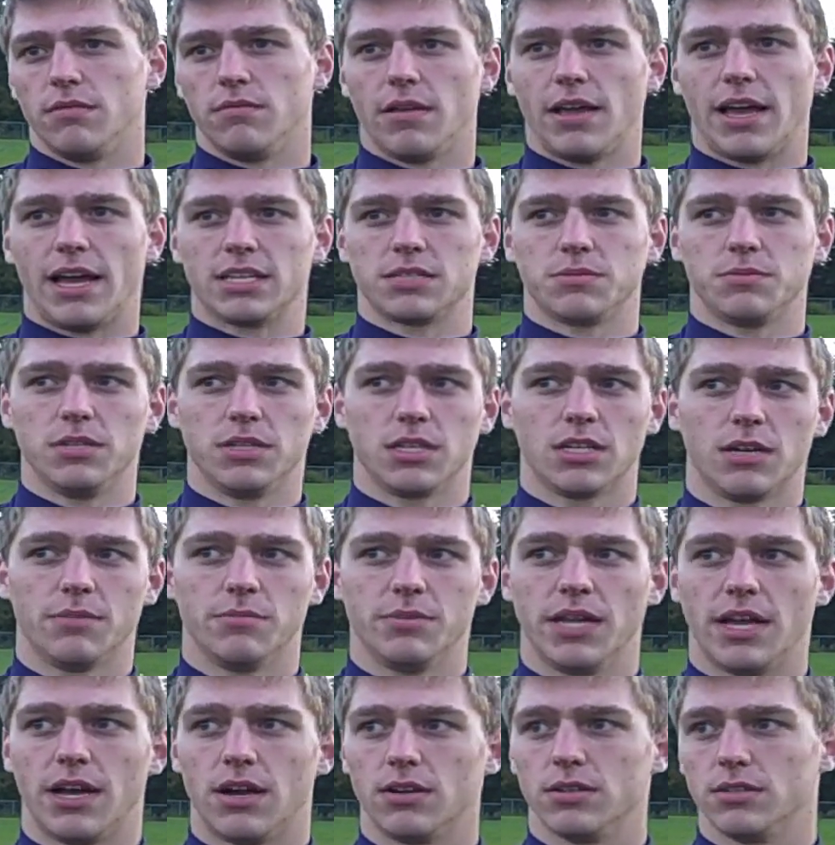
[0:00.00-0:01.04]
asked me to come
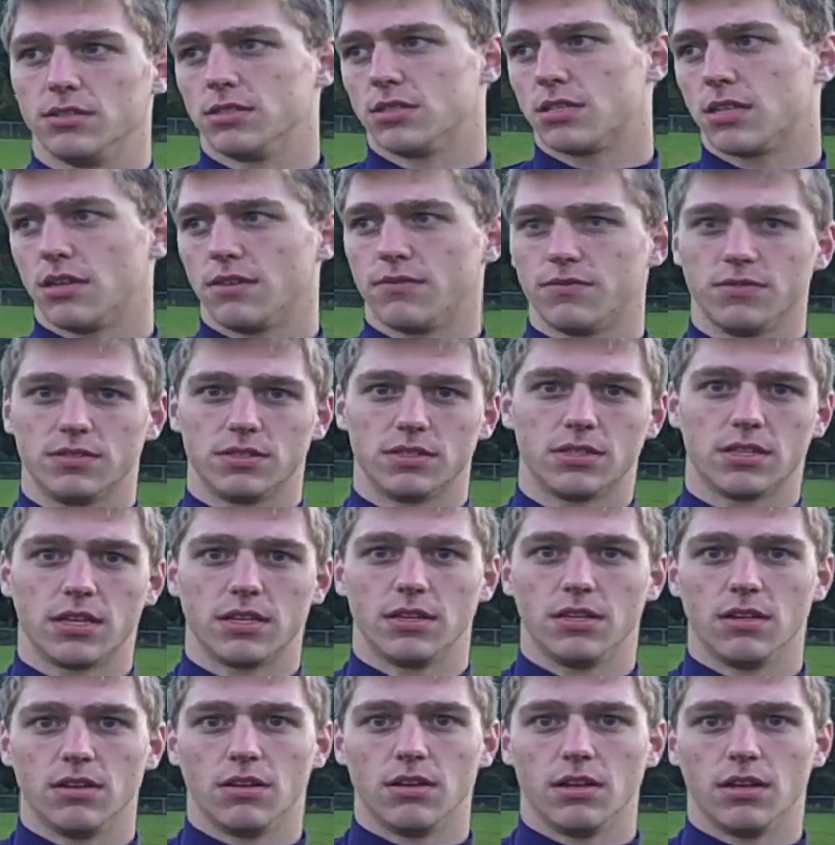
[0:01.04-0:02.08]
down and stuff, and said
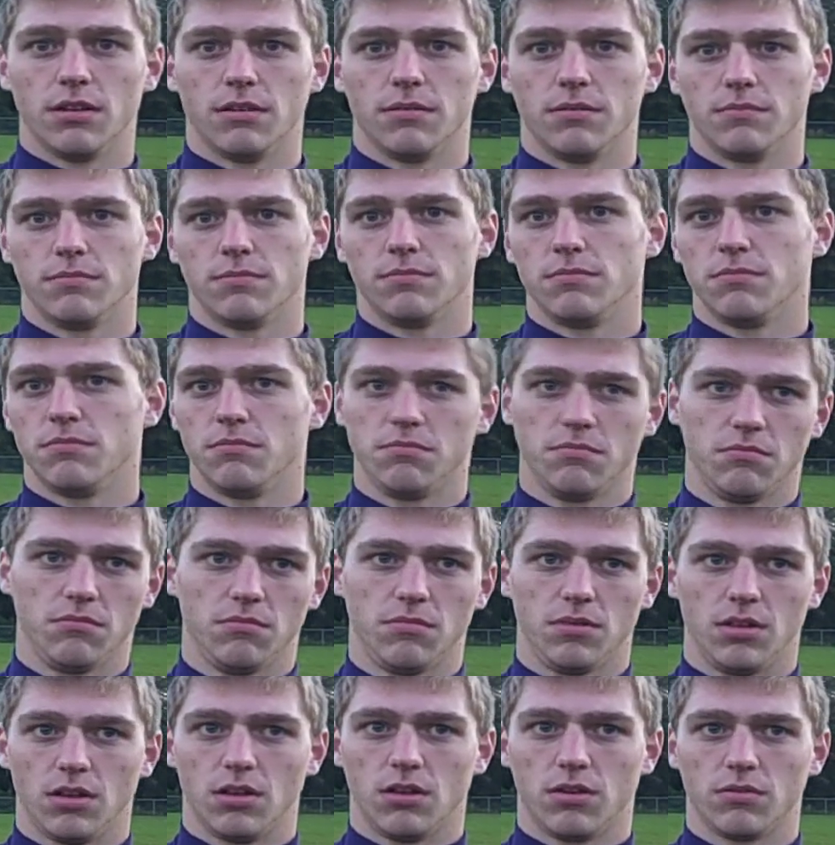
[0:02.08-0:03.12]

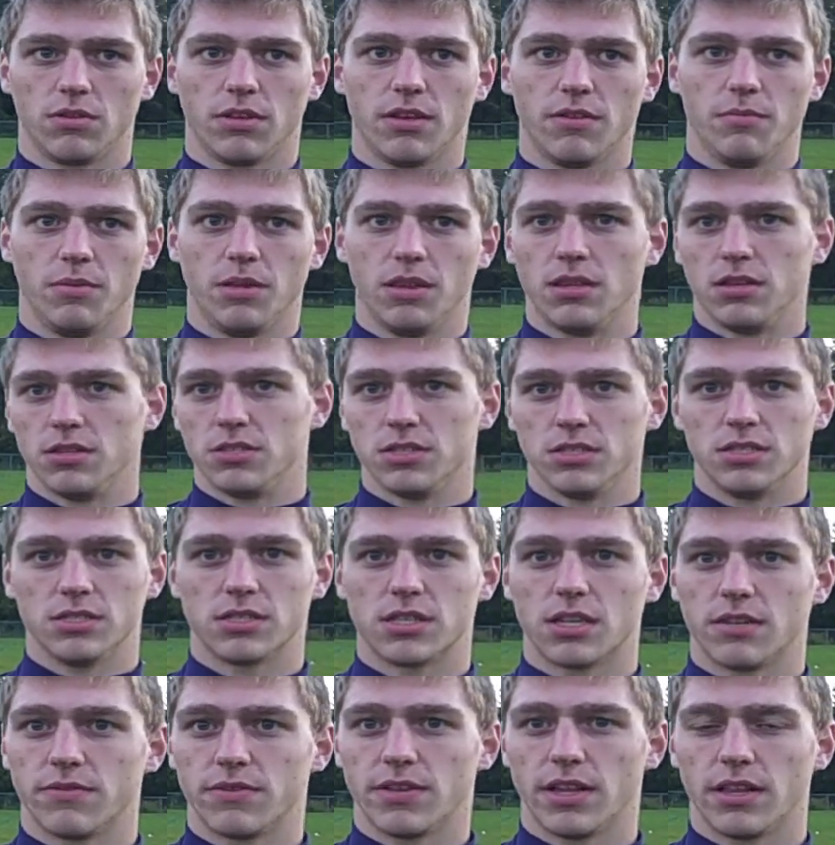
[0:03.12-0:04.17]
they'll give me lunch and
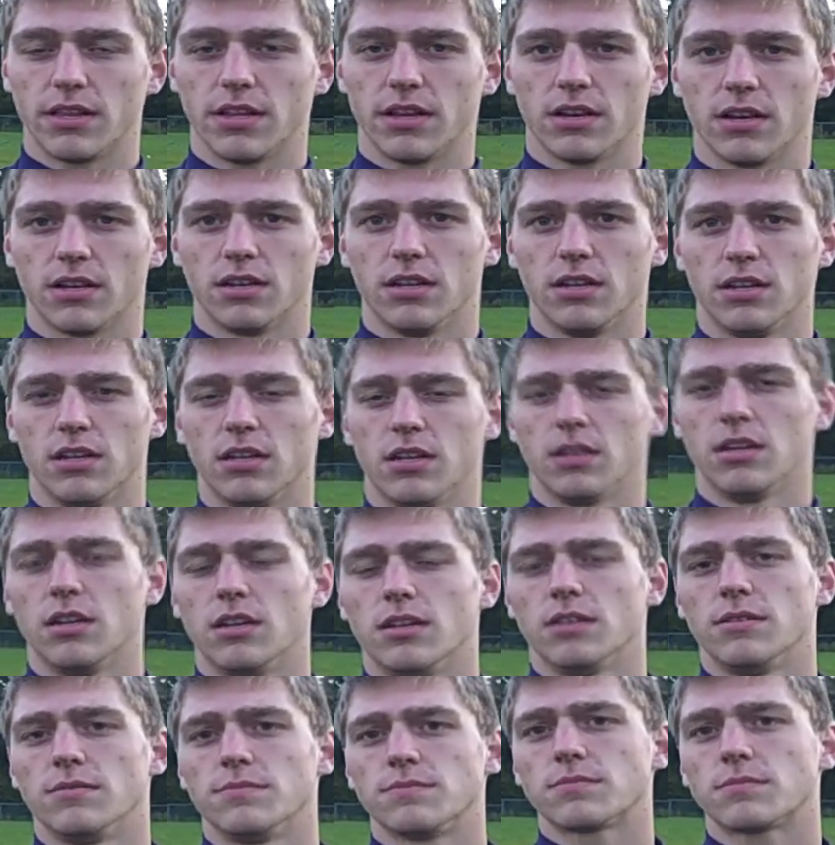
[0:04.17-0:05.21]
stuff. We heard you got a
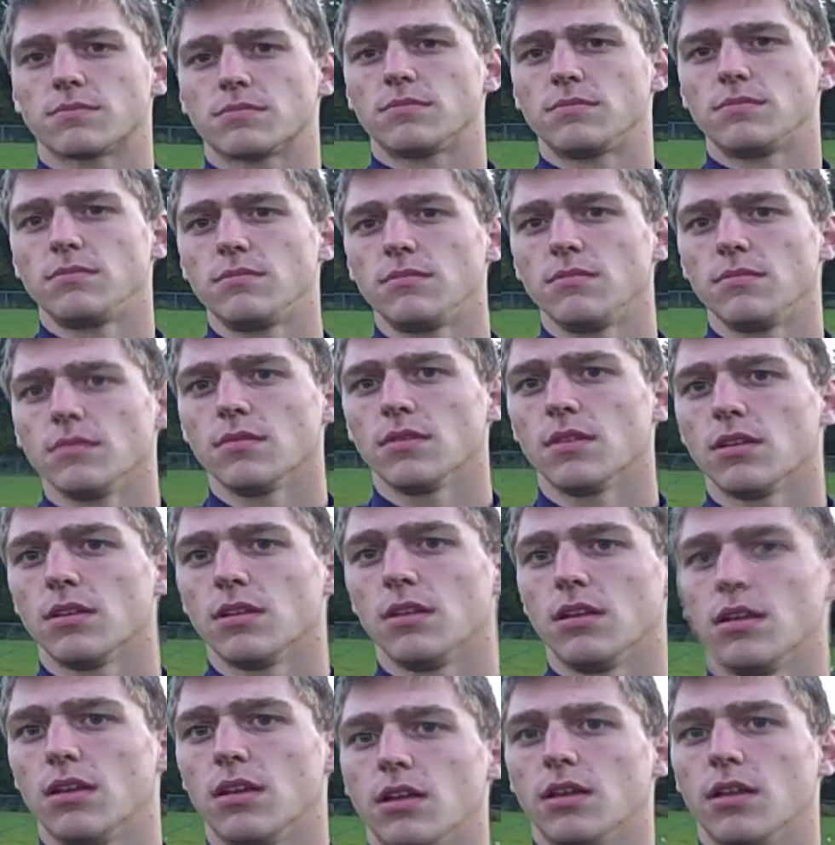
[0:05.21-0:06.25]
letter from an Ivy.
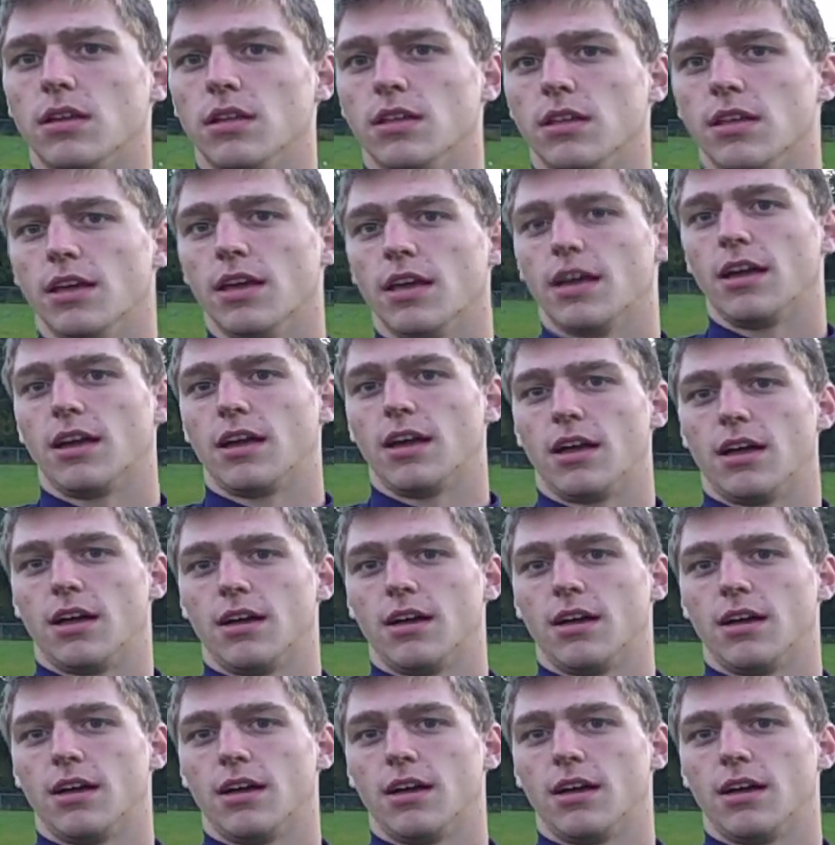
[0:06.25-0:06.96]
Is that true? Yeah.